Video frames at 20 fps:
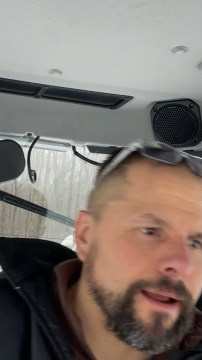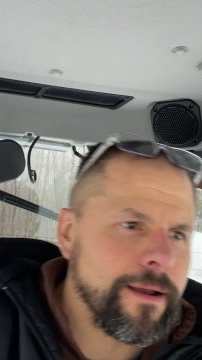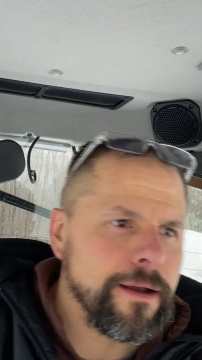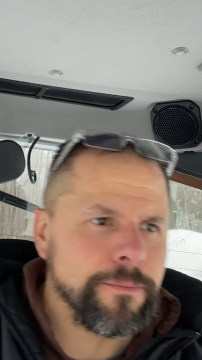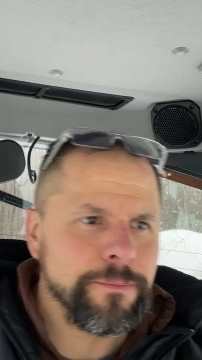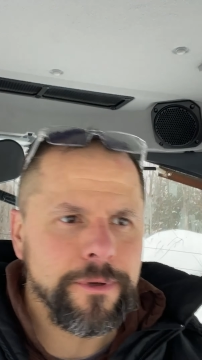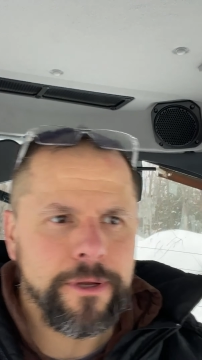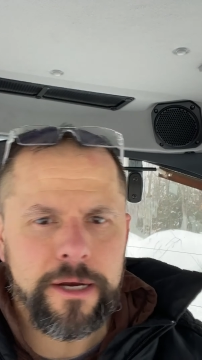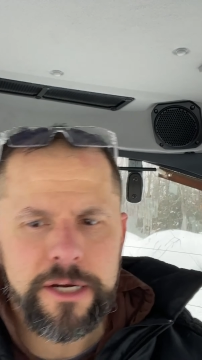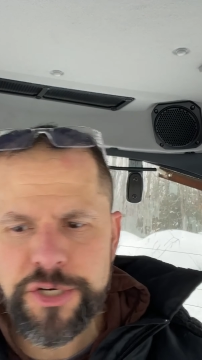
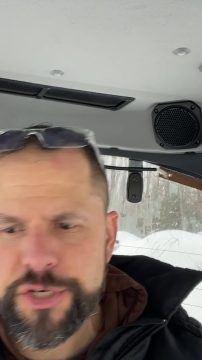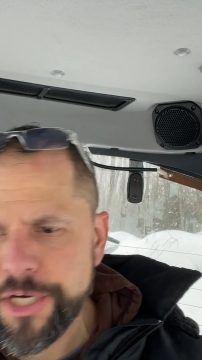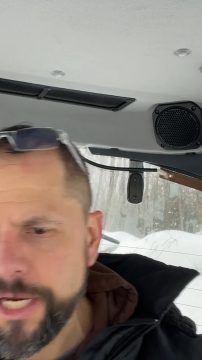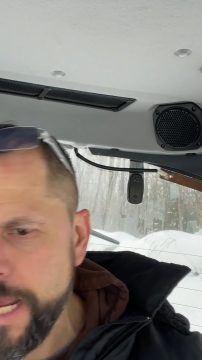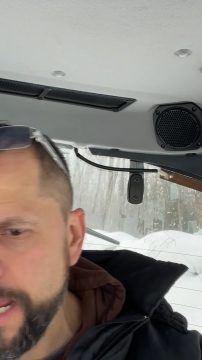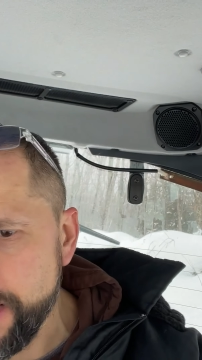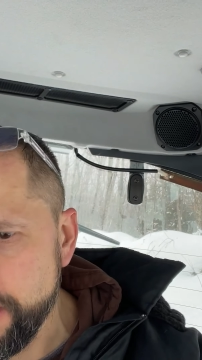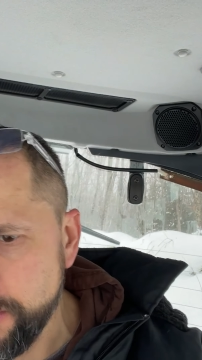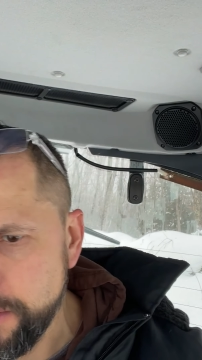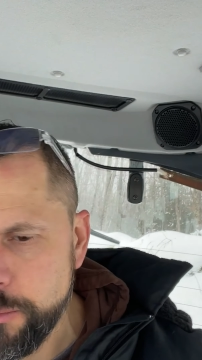come gushing
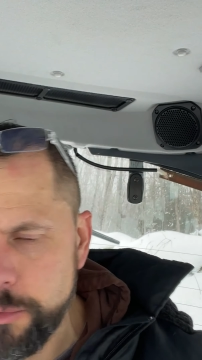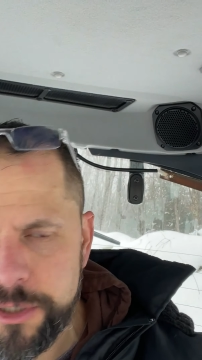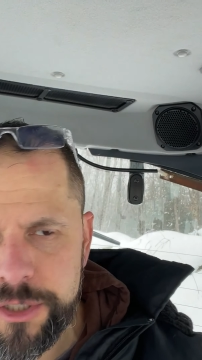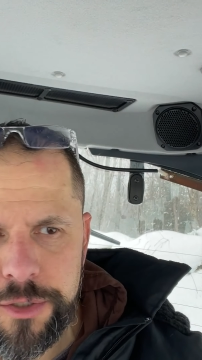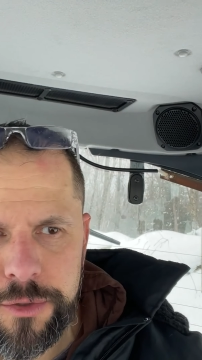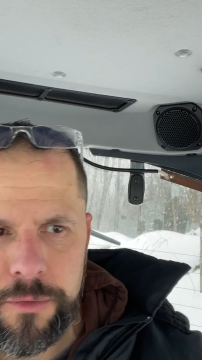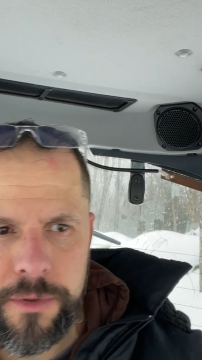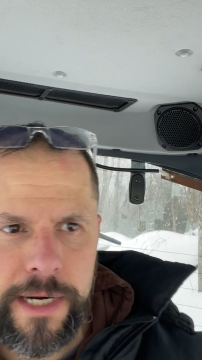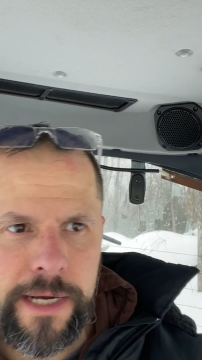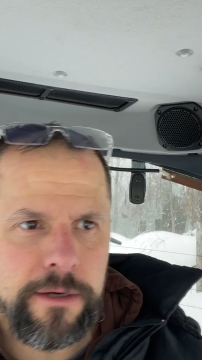out, which is
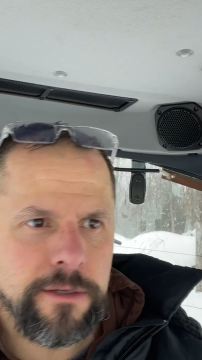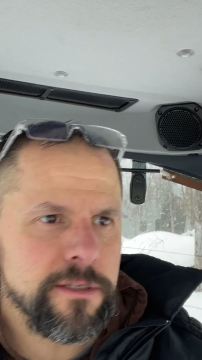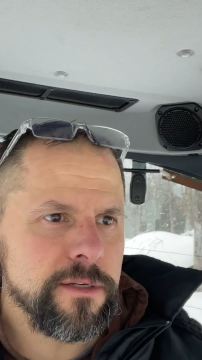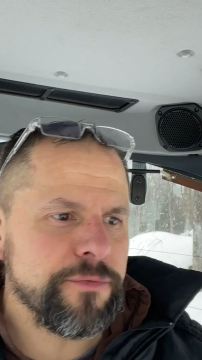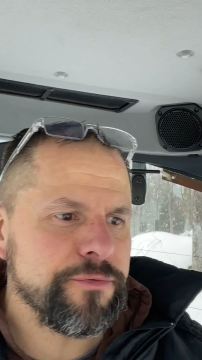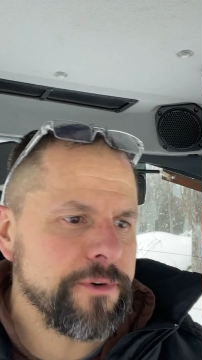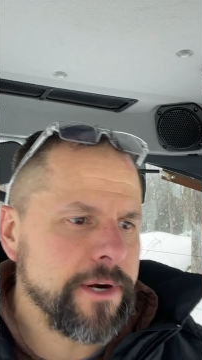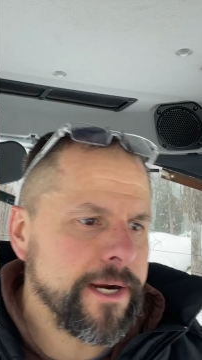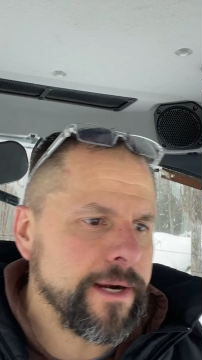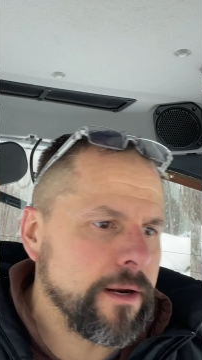what I was
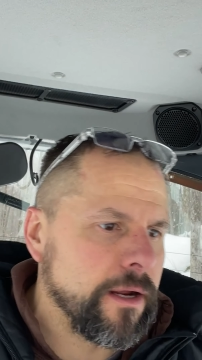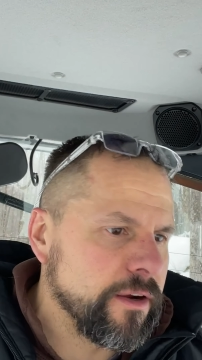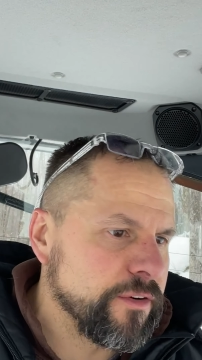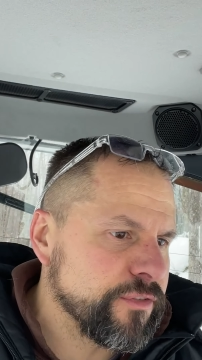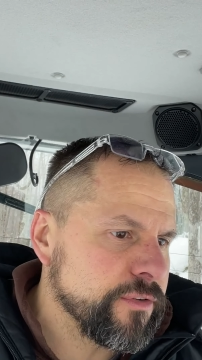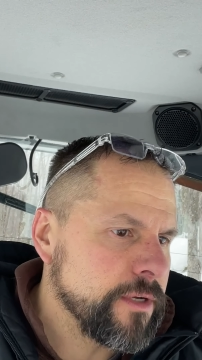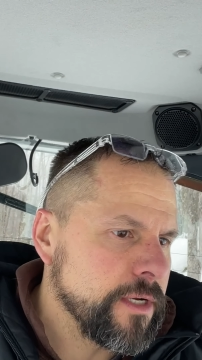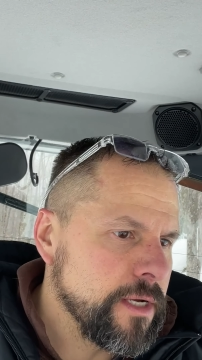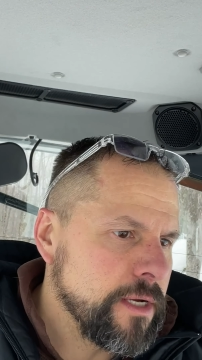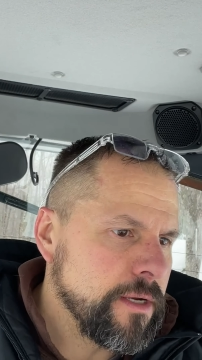afraid
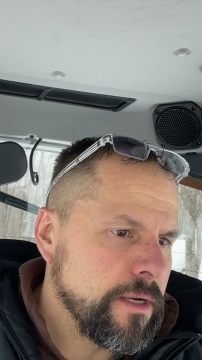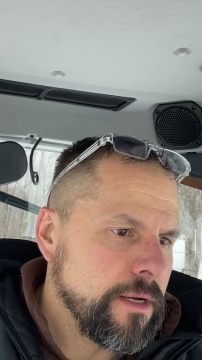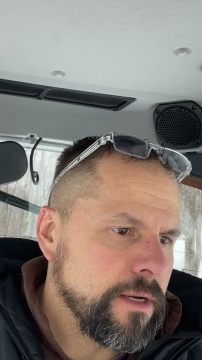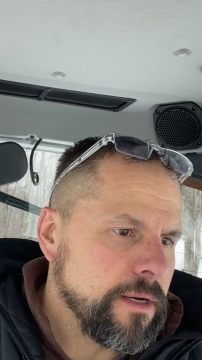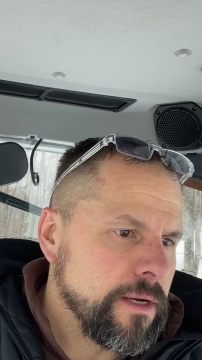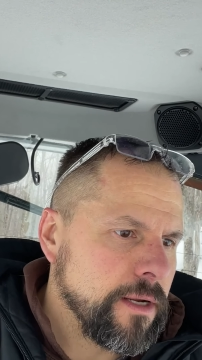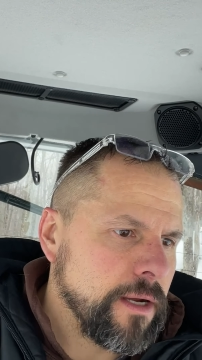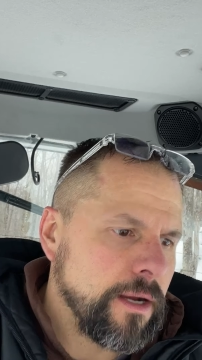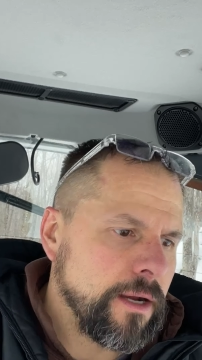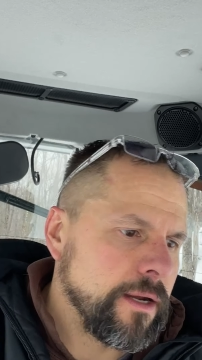
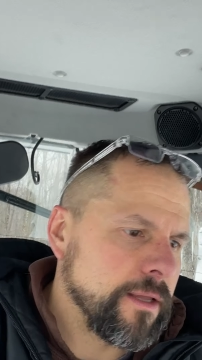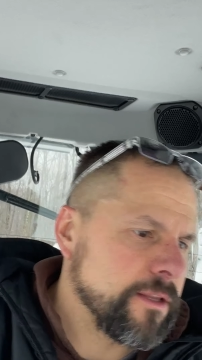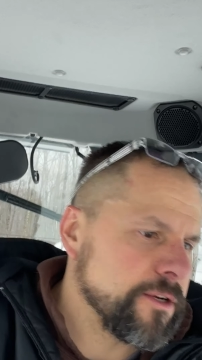of.